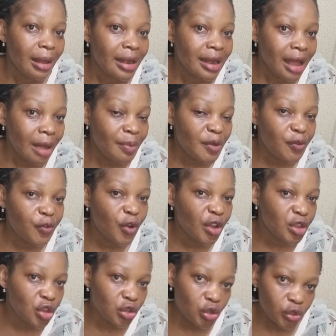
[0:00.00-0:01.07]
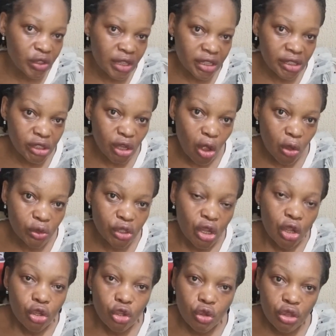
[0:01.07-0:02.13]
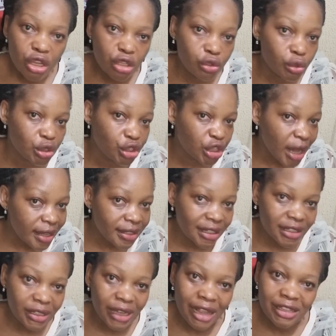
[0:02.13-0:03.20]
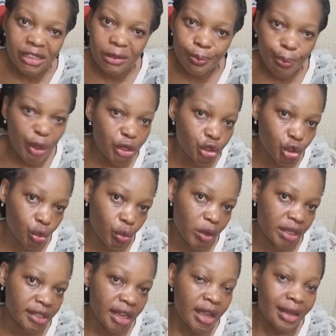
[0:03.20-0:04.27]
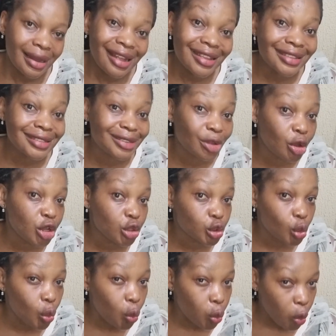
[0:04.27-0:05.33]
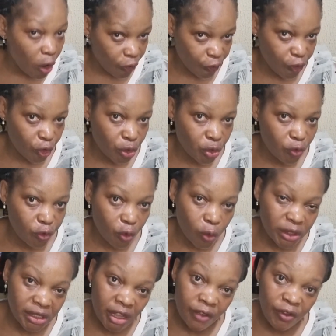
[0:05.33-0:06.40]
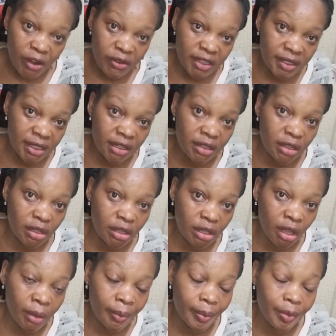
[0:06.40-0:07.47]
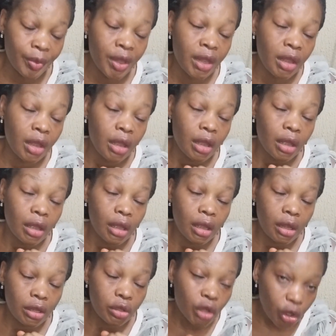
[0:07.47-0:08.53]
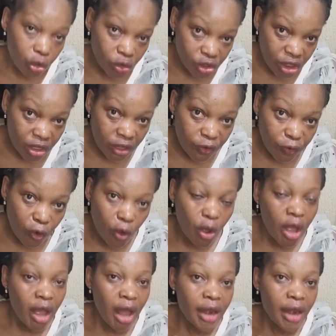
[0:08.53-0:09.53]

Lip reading: Now, before you use the salt, you need to charge it and speak to it that it's going to work for you for whatever reason you're using it for.